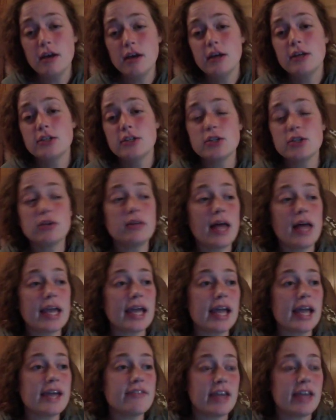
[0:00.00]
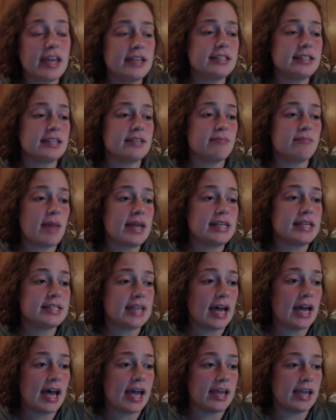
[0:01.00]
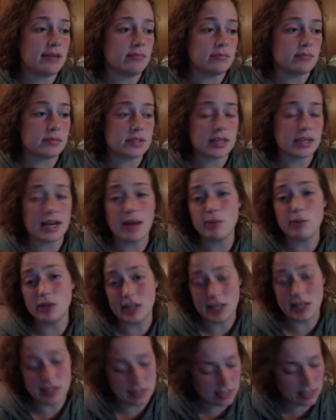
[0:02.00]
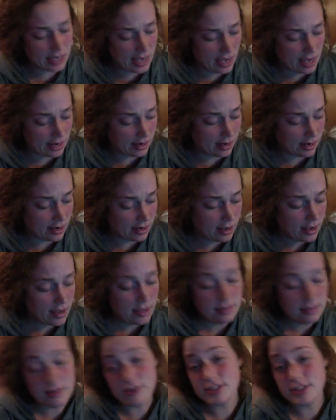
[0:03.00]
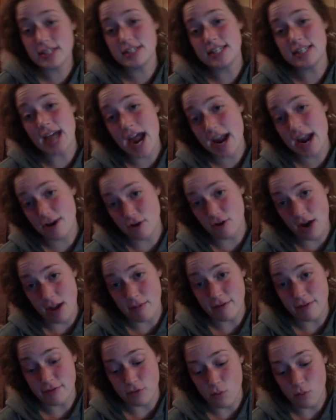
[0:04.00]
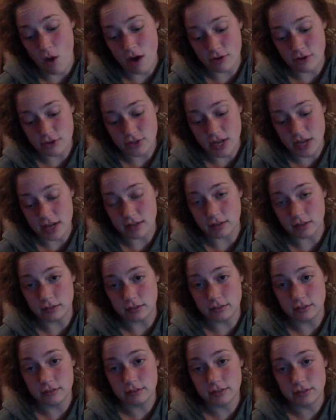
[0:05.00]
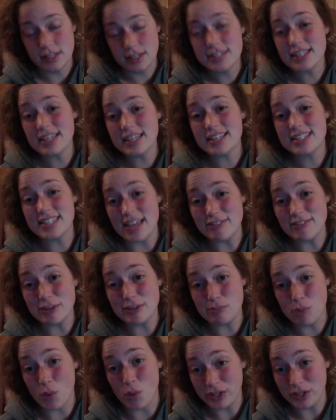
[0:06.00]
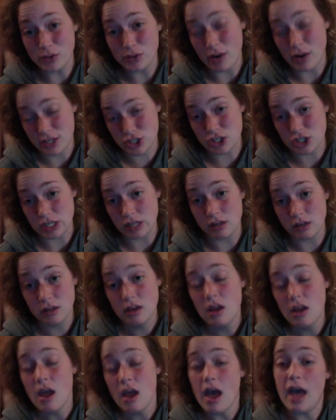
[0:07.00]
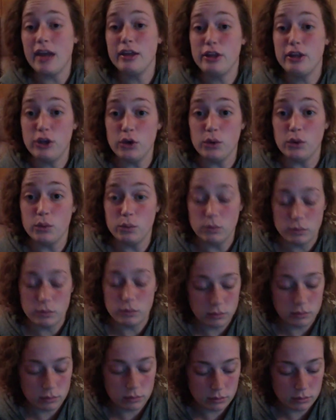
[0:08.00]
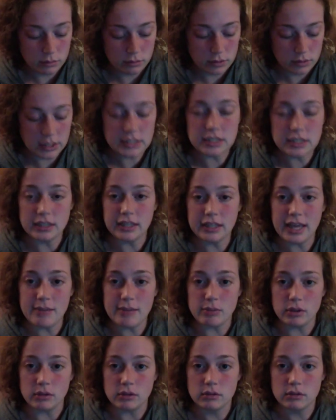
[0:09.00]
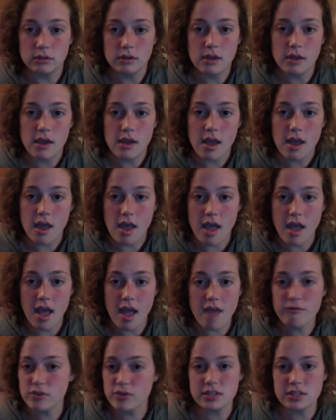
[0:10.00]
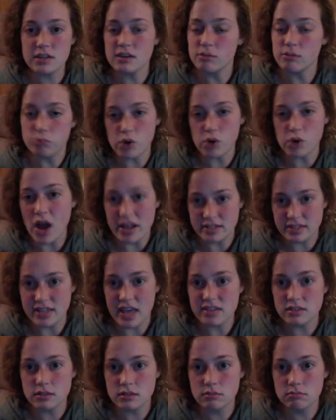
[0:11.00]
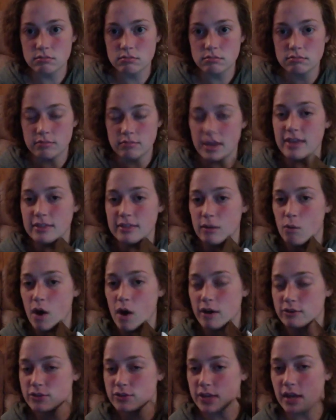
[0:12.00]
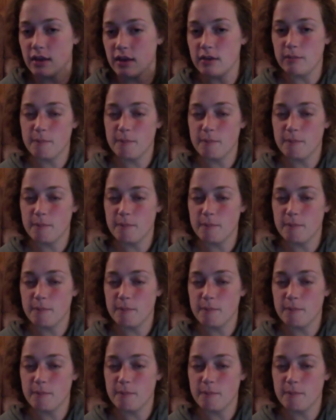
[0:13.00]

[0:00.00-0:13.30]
So like I have hinted many times, and I will hint again, there is a diagram of the water cycle. It's like a 7-point question. And you need to label every single process in the water cycle.